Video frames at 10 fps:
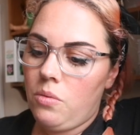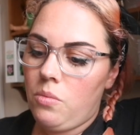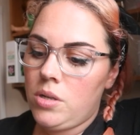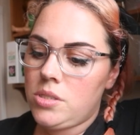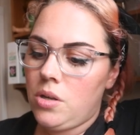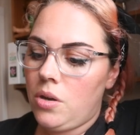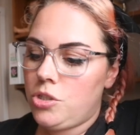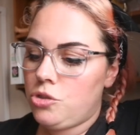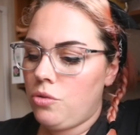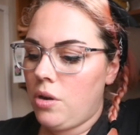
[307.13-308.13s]
Once I
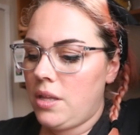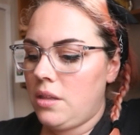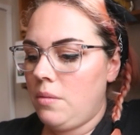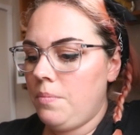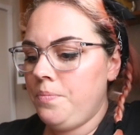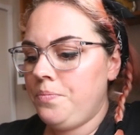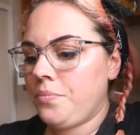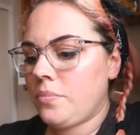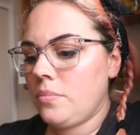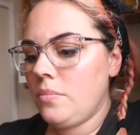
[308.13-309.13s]
try them,
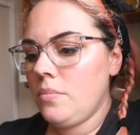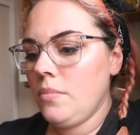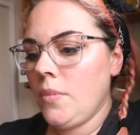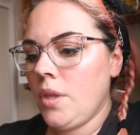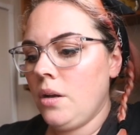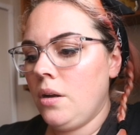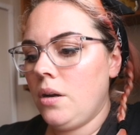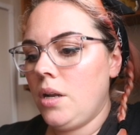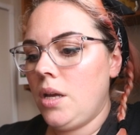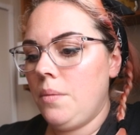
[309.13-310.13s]

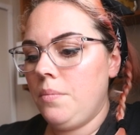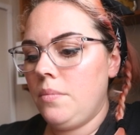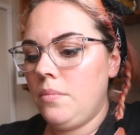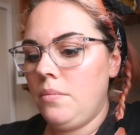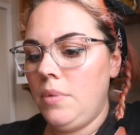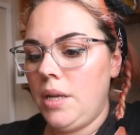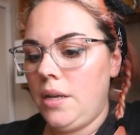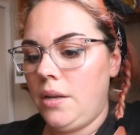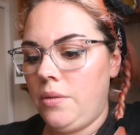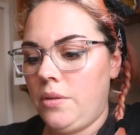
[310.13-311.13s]
I'll let
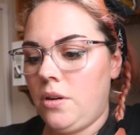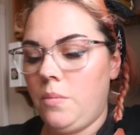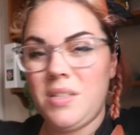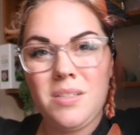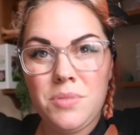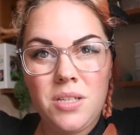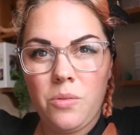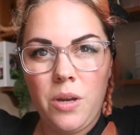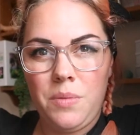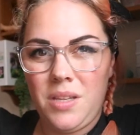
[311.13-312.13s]
you know in the comments. I'm just going
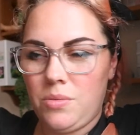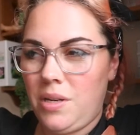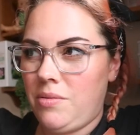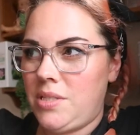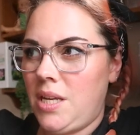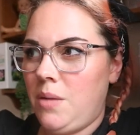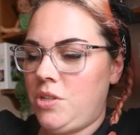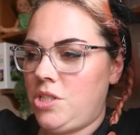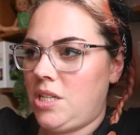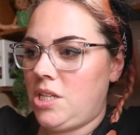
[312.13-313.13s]
to open this one now and see how
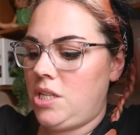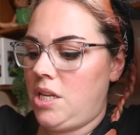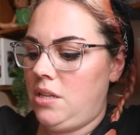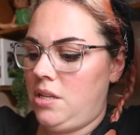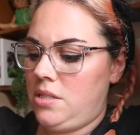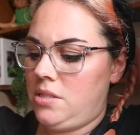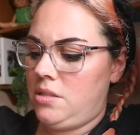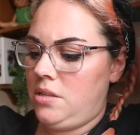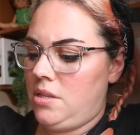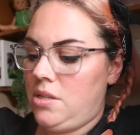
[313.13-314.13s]
much is actually in this.
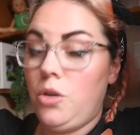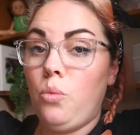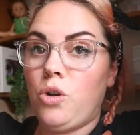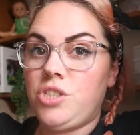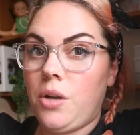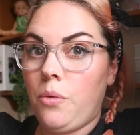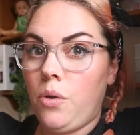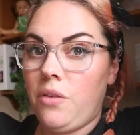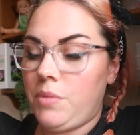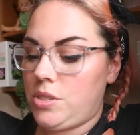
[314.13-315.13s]
You watch it go
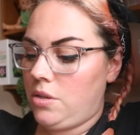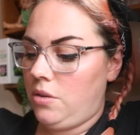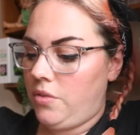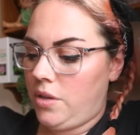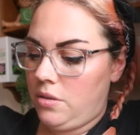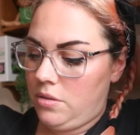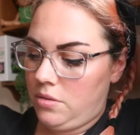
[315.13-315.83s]
all over my sofa.